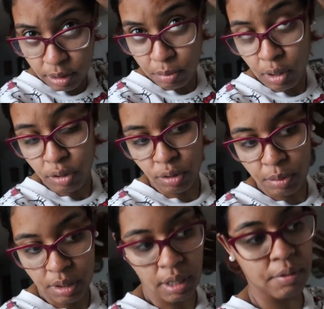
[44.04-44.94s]
small
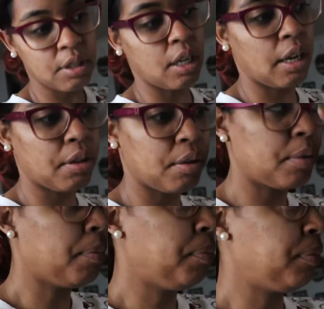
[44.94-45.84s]
group stuff
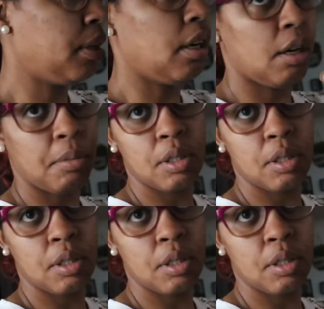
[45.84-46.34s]
together um,